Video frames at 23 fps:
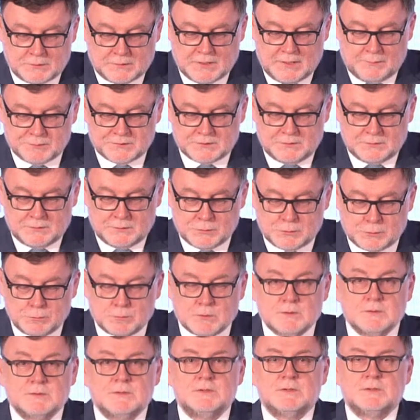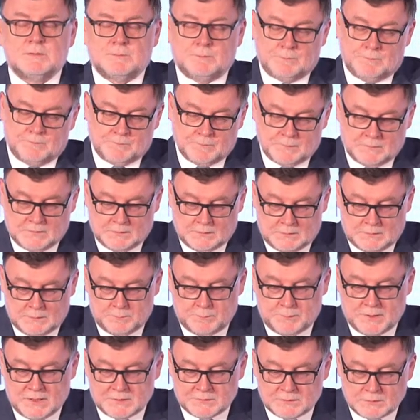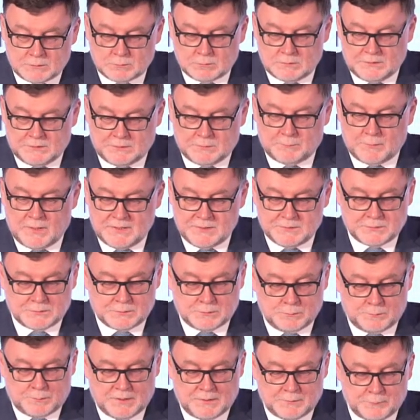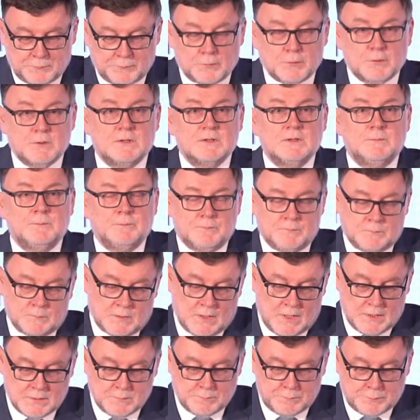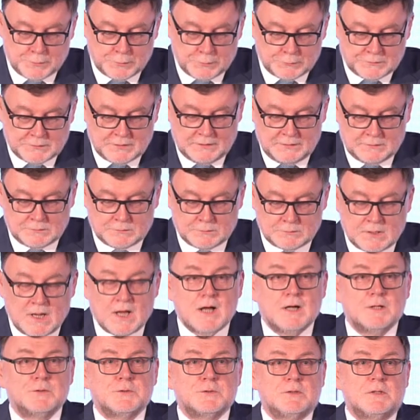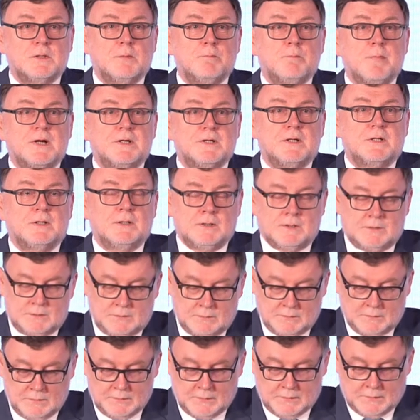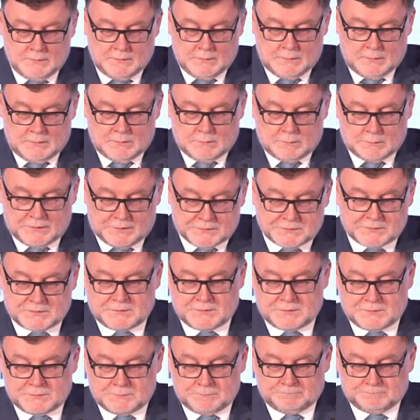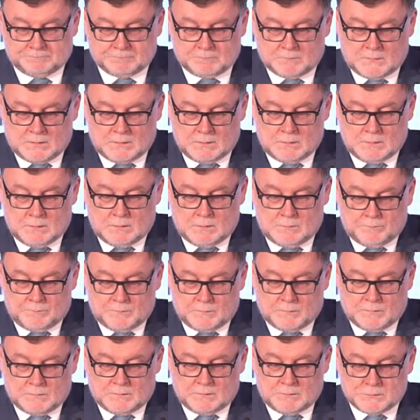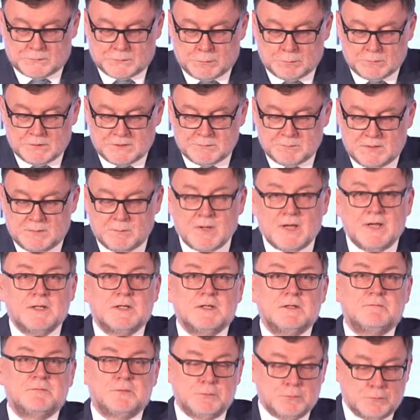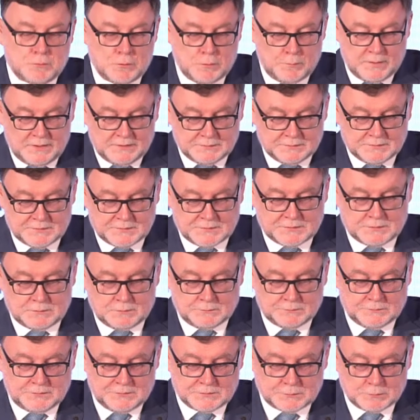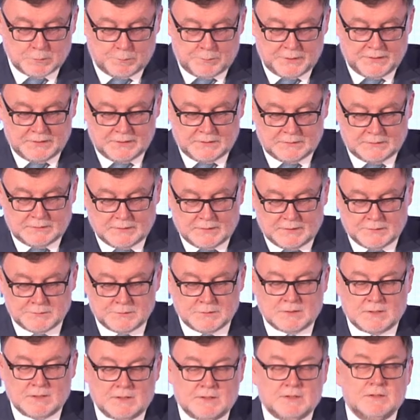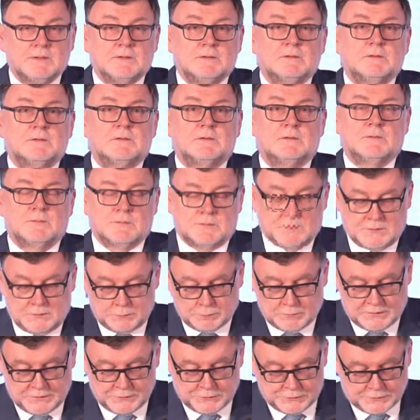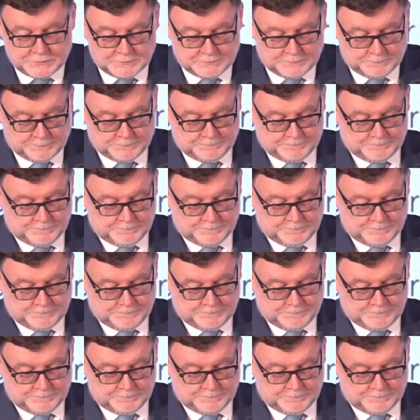gaps in insurance, in particular the ways to plan for and protect large impending risks. So let me make a few comments on this topic and the current situation.